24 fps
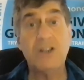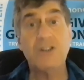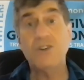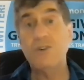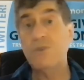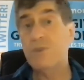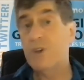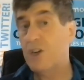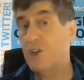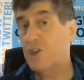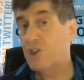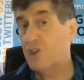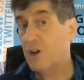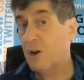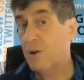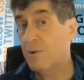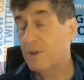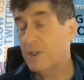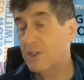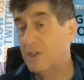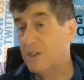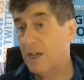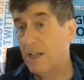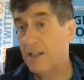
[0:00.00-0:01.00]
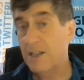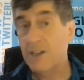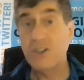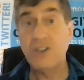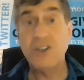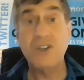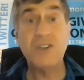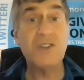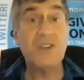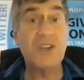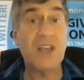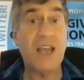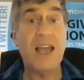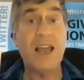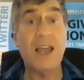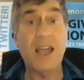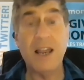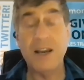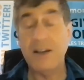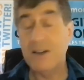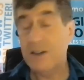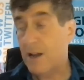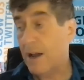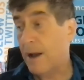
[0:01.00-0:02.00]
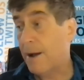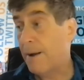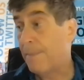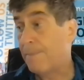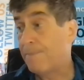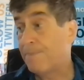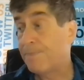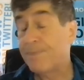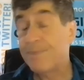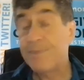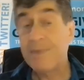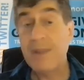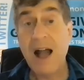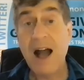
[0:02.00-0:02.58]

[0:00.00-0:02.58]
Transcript: Do they show intelligence and um,